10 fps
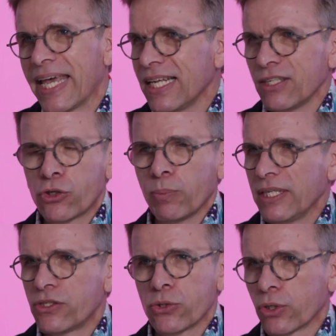need to
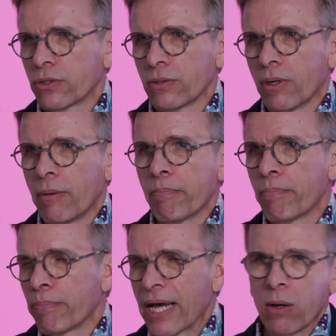be certain
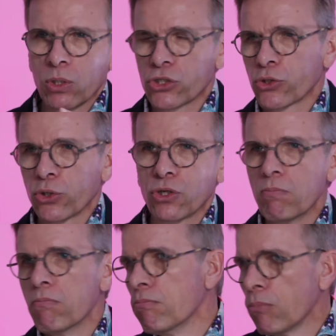powers,
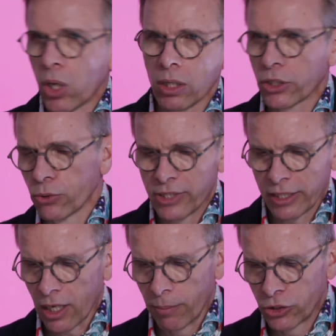certain molecules
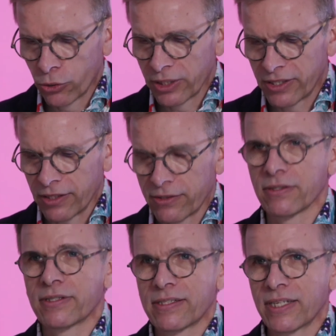that come into
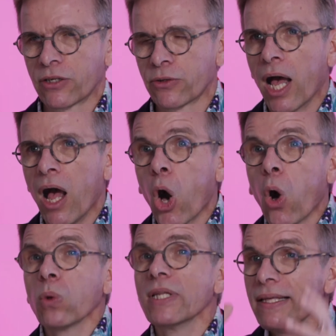existence, etc.
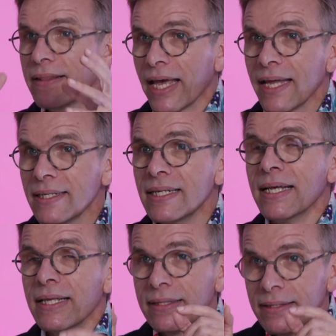Only then
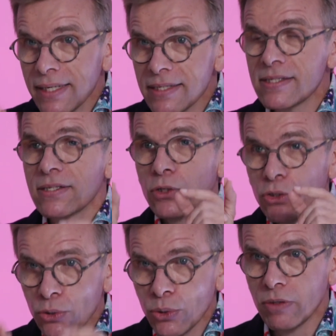this
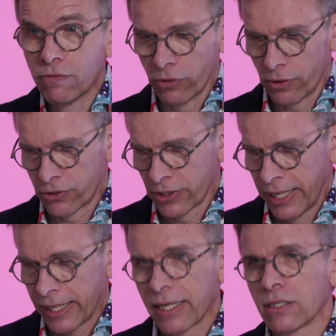universe
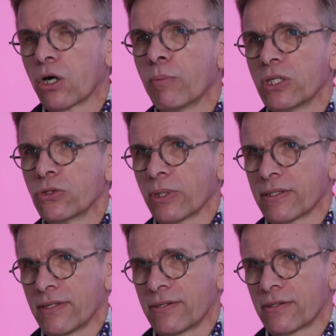can come into
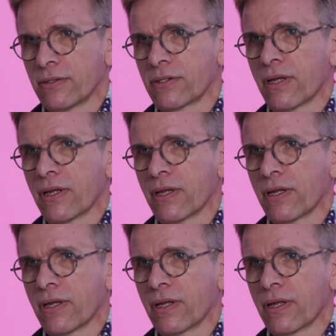existence